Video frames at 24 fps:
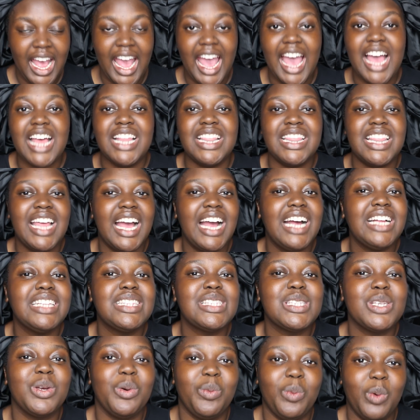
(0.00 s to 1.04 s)
And
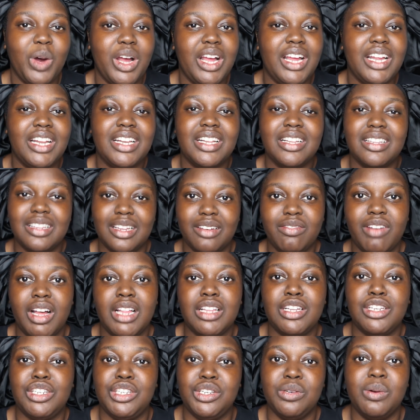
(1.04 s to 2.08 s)
that's what Love
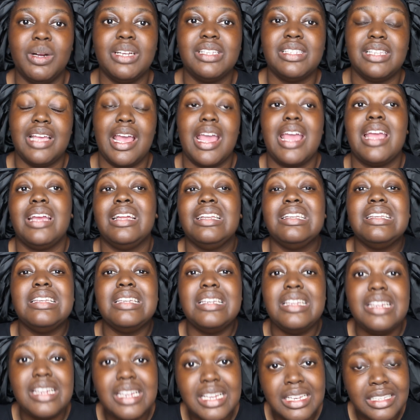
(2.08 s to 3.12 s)
Island USA
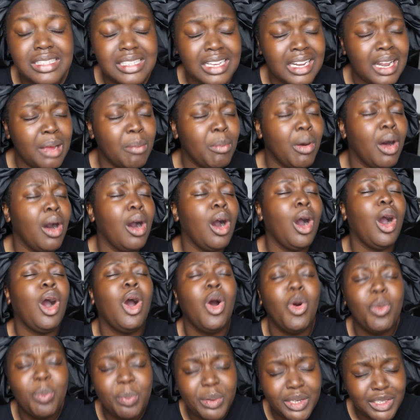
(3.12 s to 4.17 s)
needs. And I'm
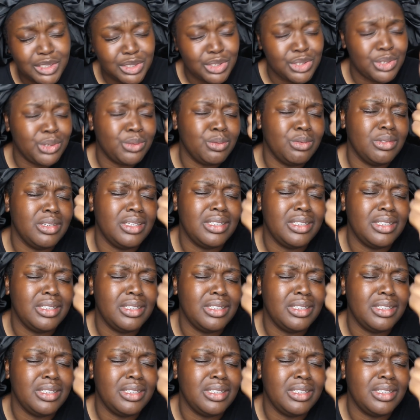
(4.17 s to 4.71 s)
hoping to